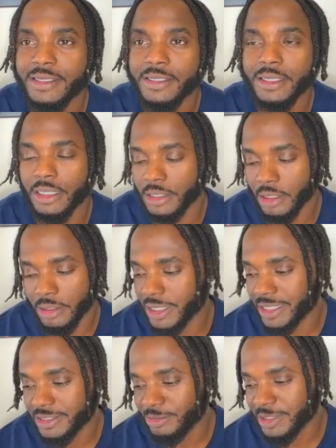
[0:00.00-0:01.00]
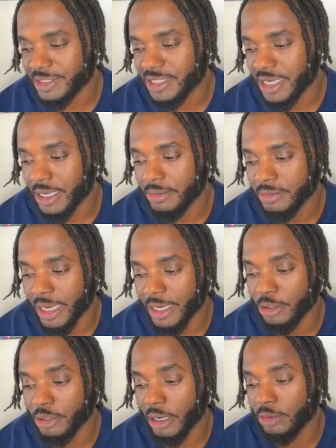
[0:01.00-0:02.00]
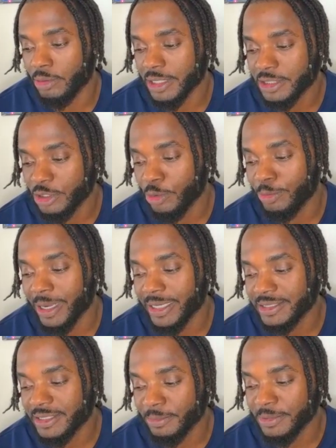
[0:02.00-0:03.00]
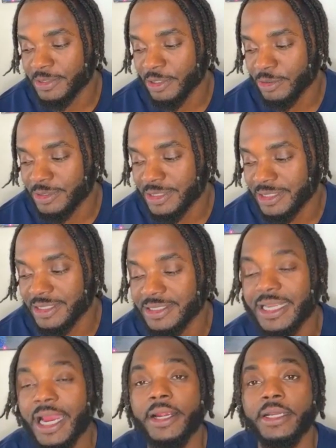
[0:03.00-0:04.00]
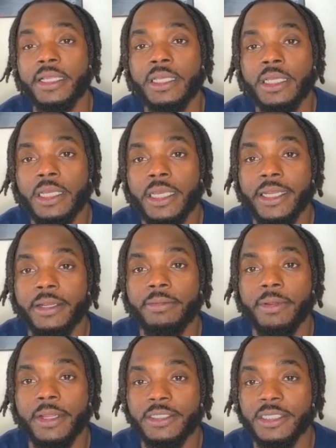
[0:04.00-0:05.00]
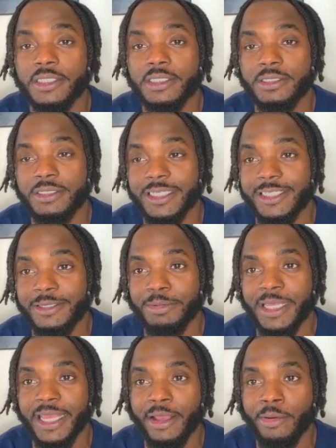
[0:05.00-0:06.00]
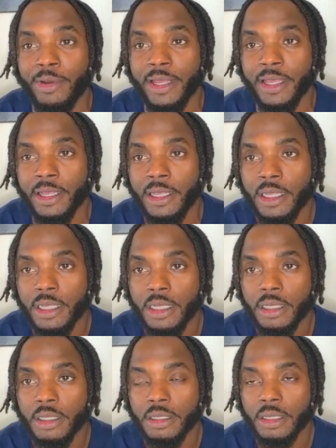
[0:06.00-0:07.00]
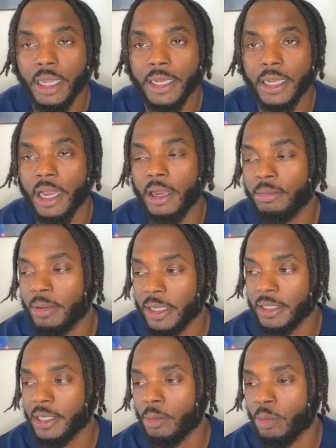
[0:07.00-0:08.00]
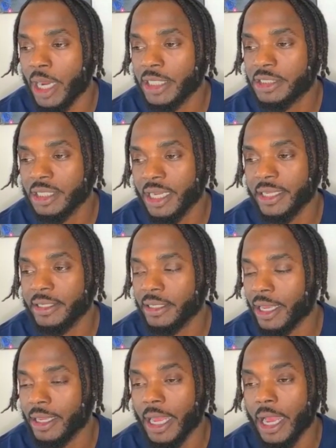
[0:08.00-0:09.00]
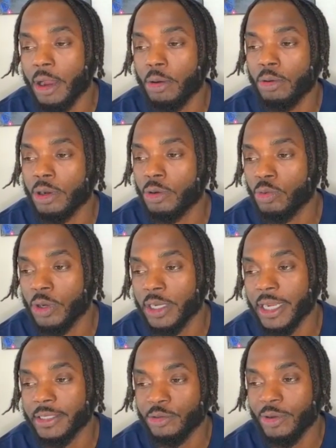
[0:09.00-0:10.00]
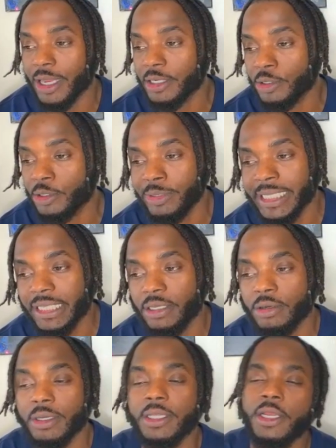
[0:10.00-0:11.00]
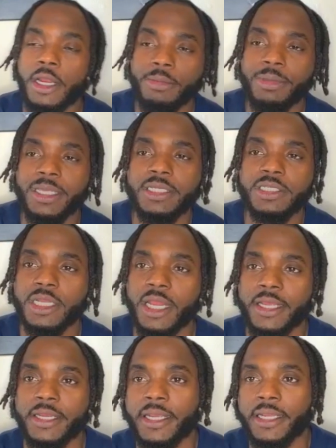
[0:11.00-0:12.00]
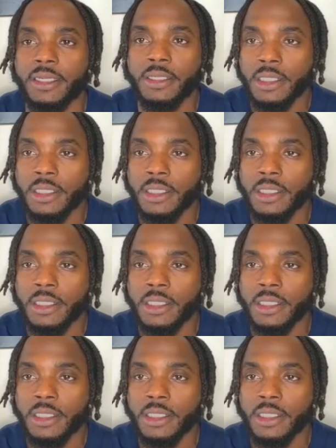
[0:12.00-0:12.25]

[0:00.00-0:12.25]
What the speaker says: You only got so much time. I don't watch nobody's episodes in entirety. It just to begin with. Like, I end up watching like an hour or one throughout the week, or you know what I mean? Like that.